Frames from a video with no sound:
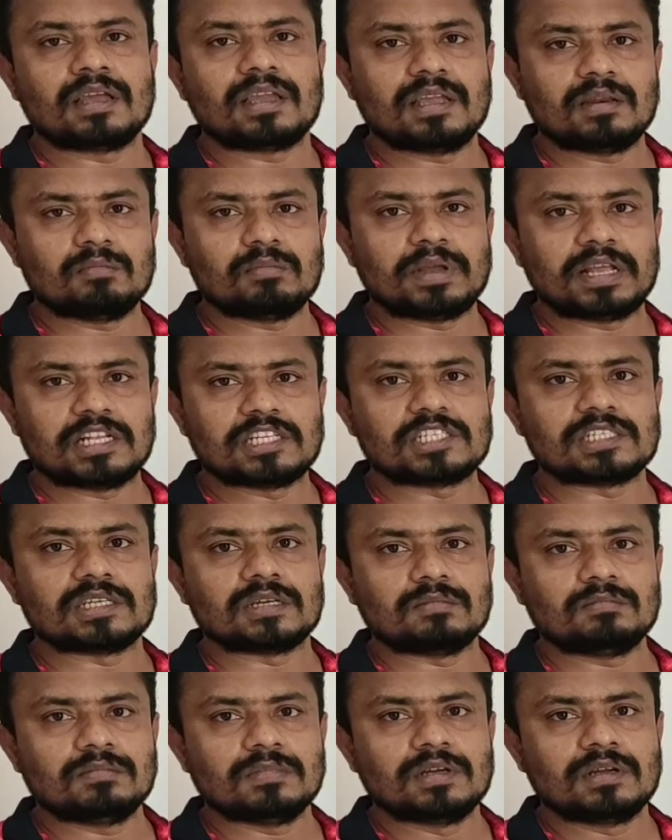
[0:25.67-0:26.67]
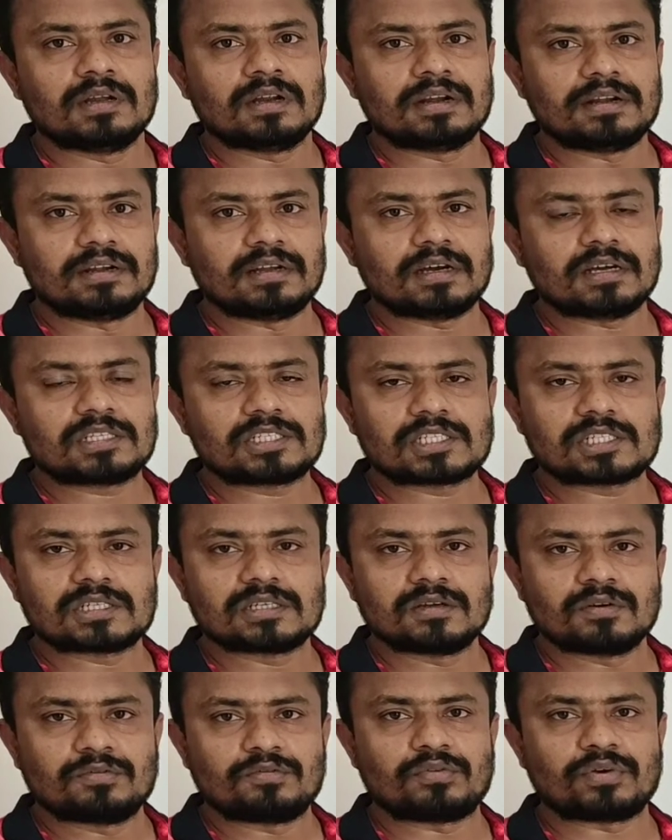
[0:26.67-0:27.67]
In Belgium, Dutch,
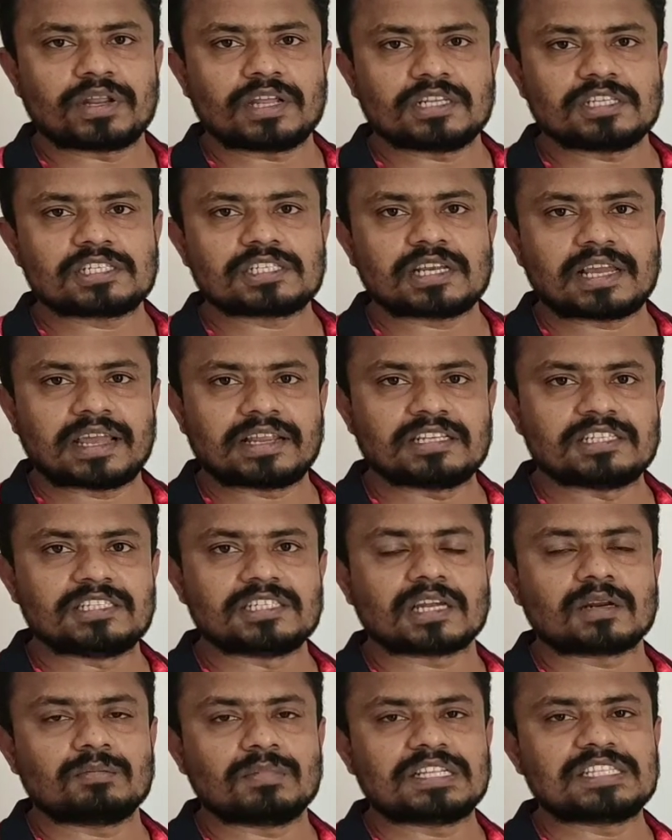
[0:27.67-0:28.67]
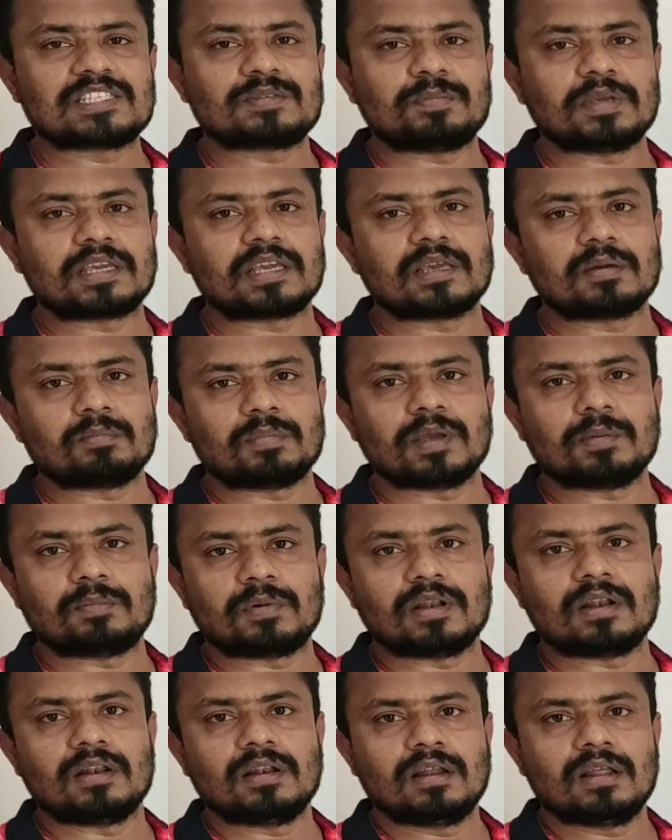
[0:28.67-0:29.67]
French and German speaking
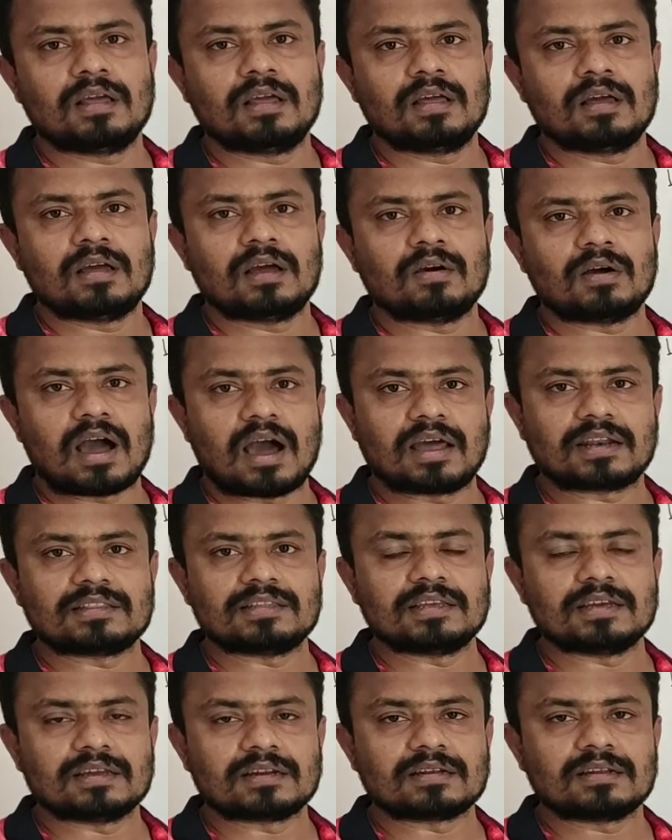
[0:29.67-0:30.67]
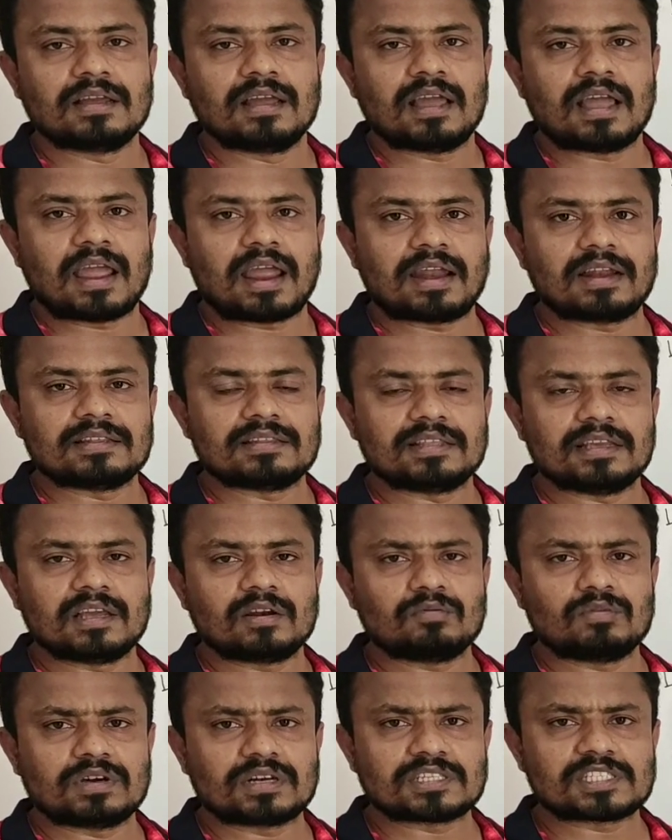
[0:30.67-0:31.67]
people are there, and
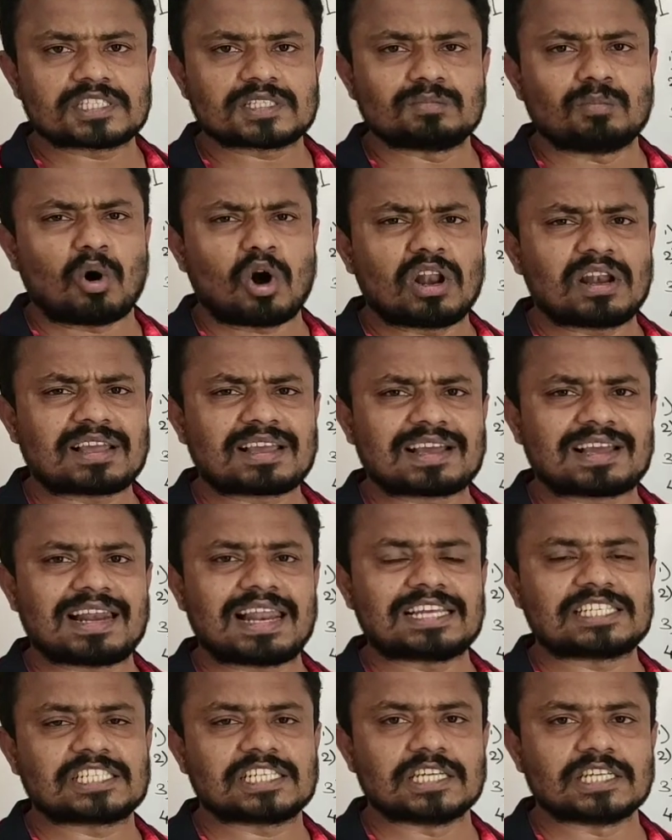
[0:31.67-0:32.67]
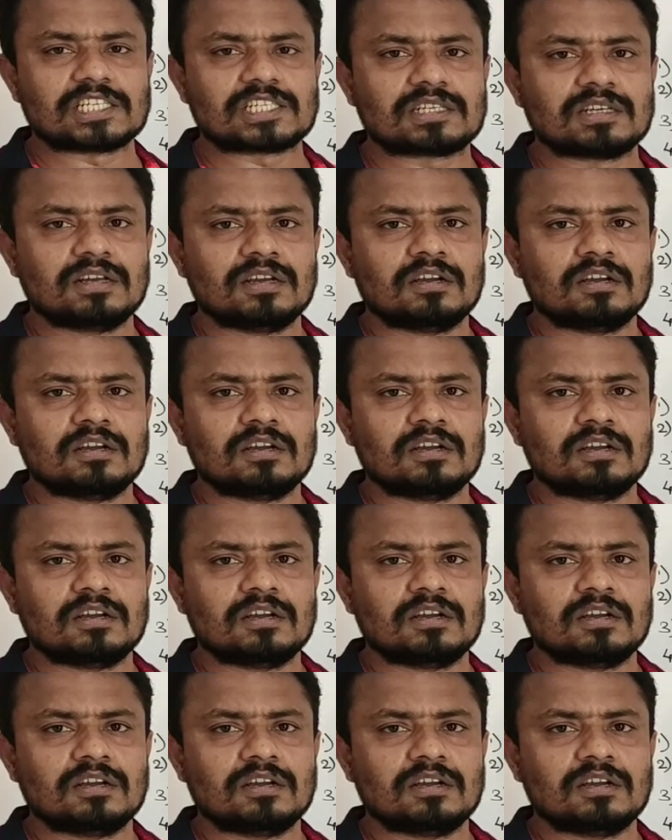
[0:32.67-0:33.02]
there were small clashes.